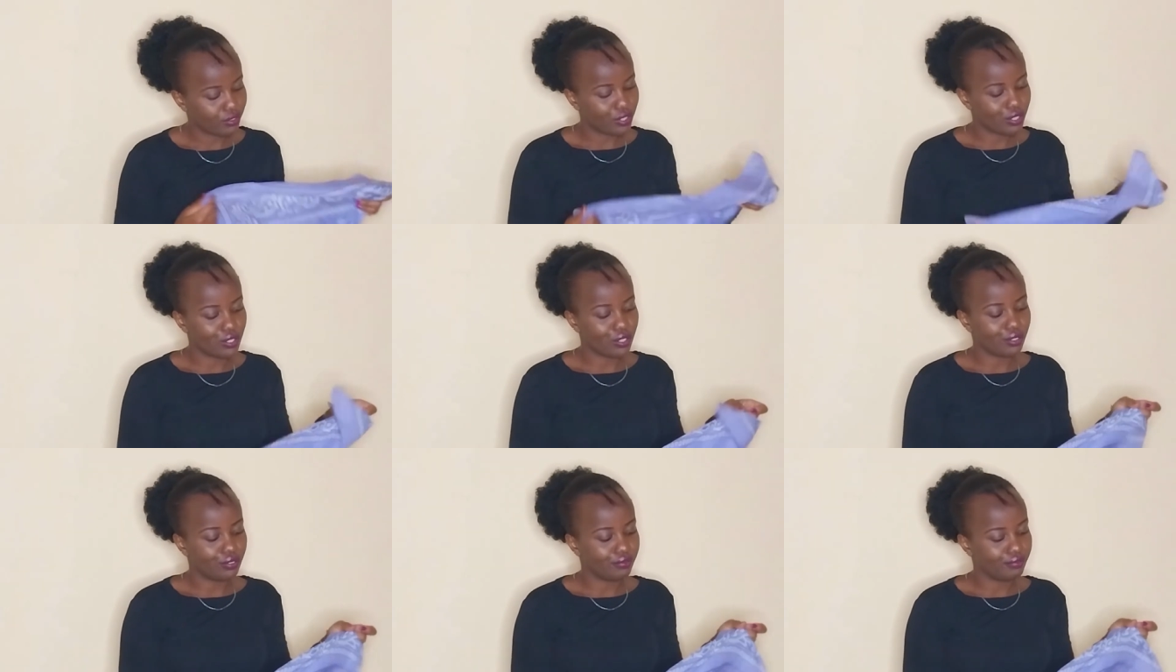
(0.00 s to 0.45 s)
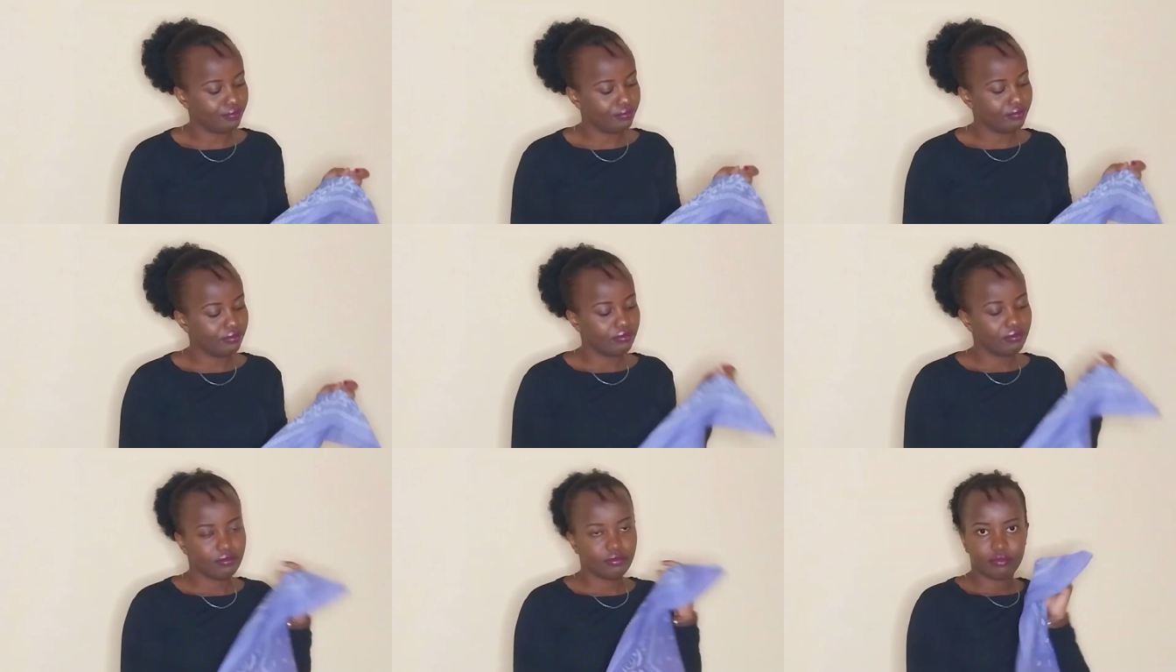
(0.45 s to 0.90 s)
you know
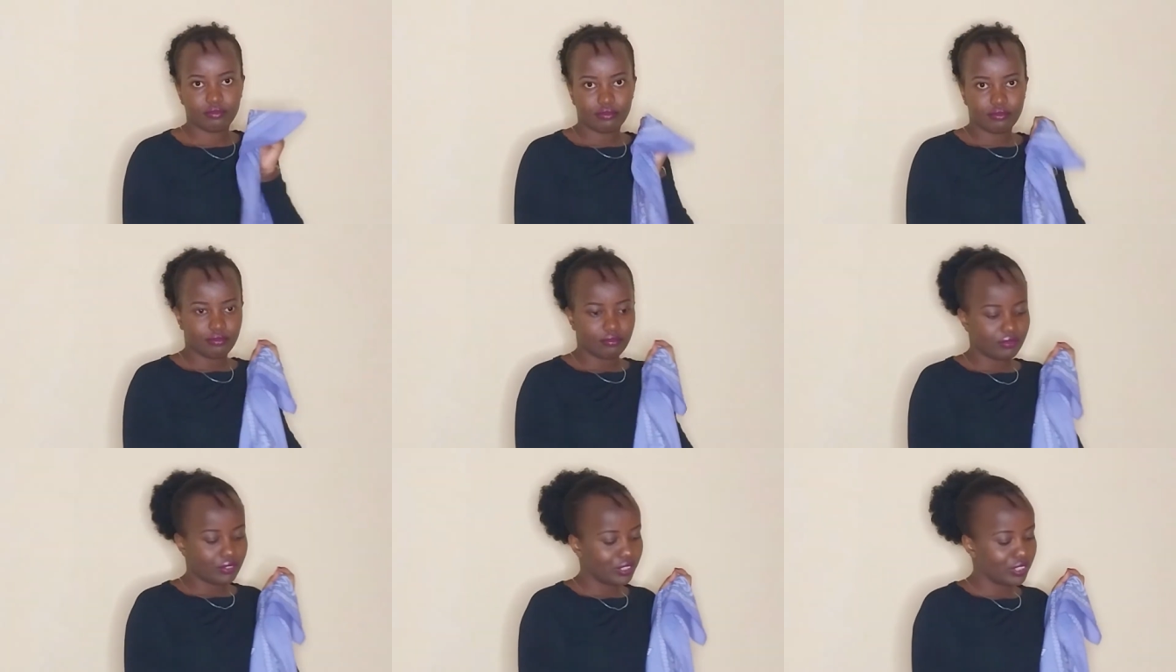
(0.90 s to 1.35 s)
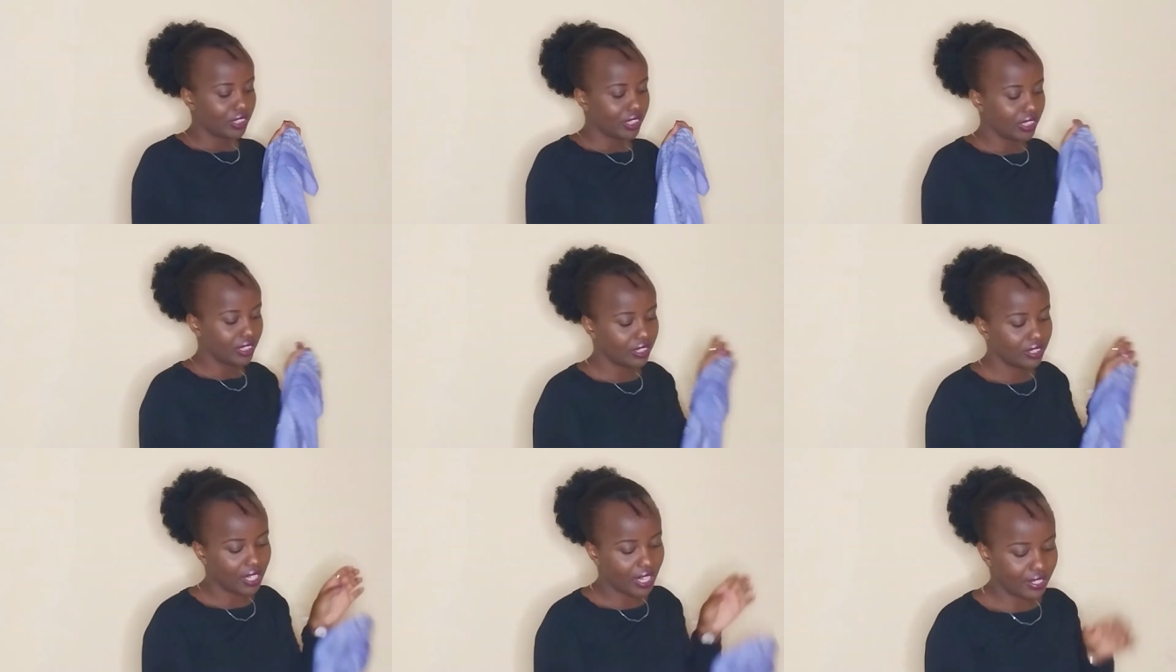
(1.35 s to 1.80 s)
you
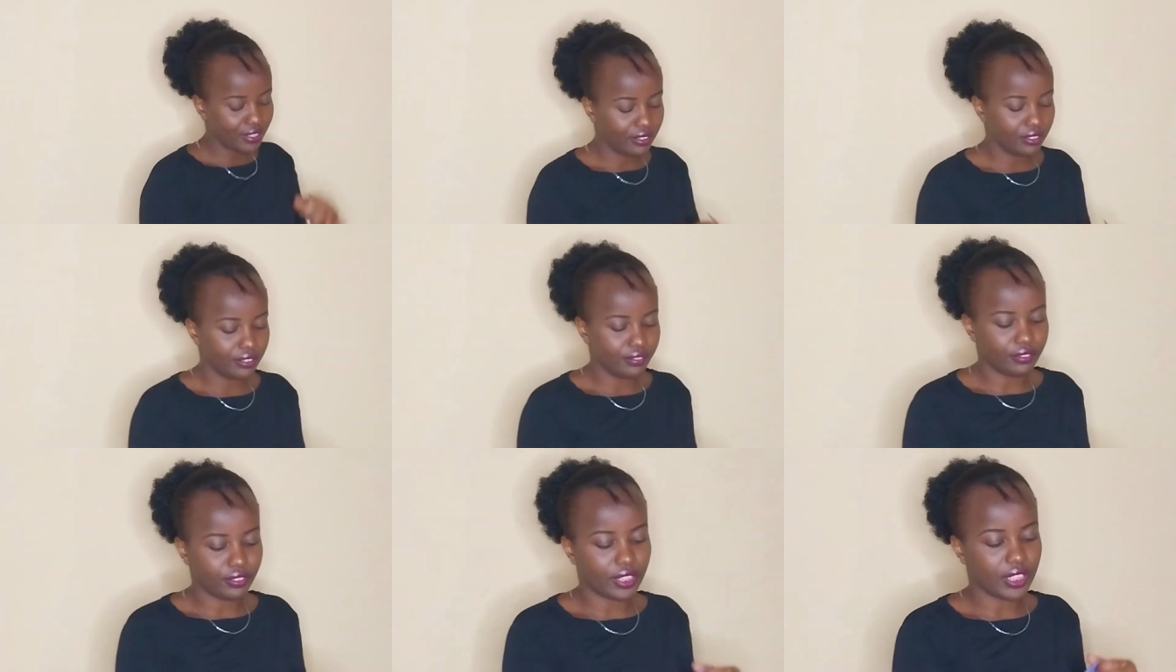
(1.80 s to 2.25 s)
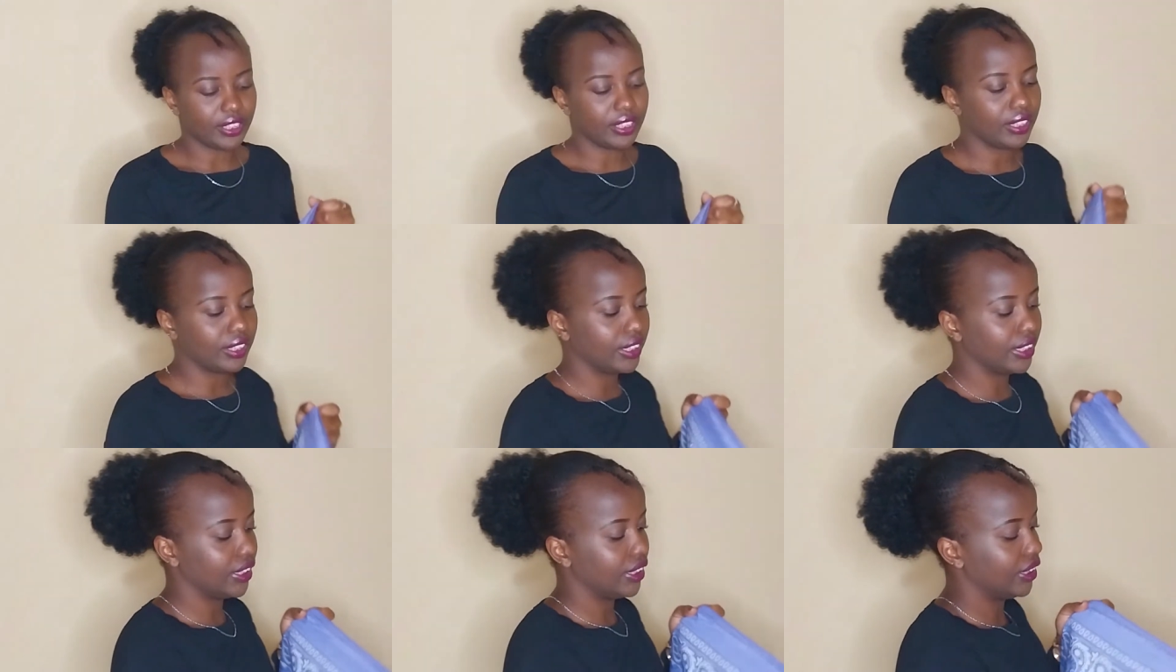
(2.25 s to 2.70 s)
see i don't know if you can
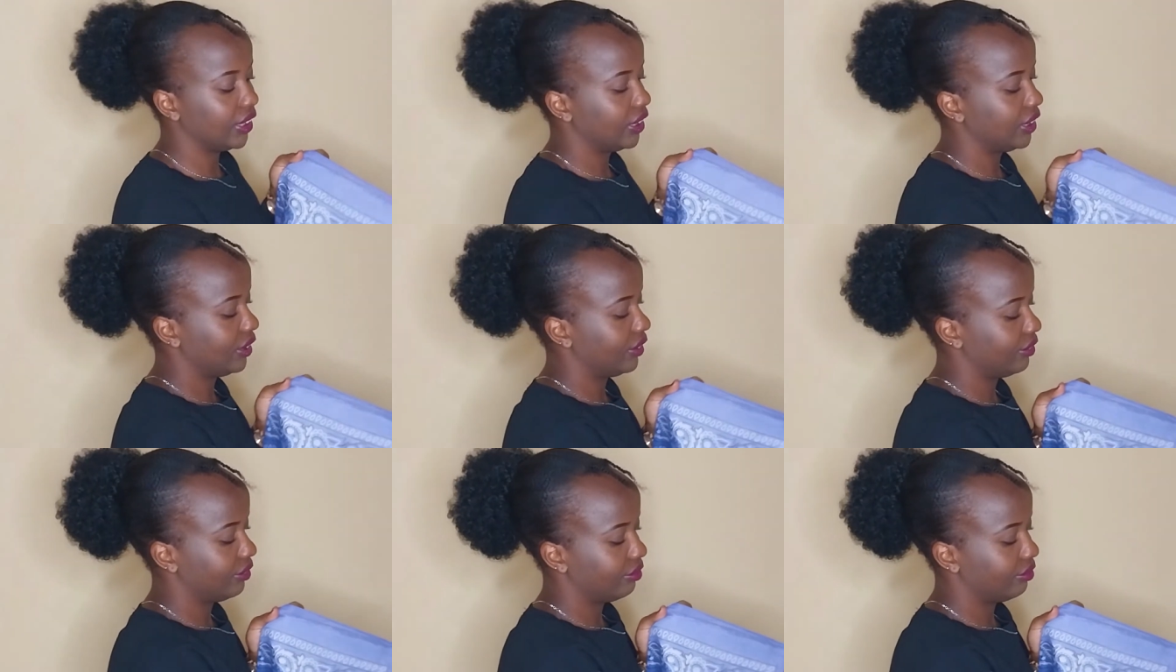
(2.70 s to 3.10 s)
see it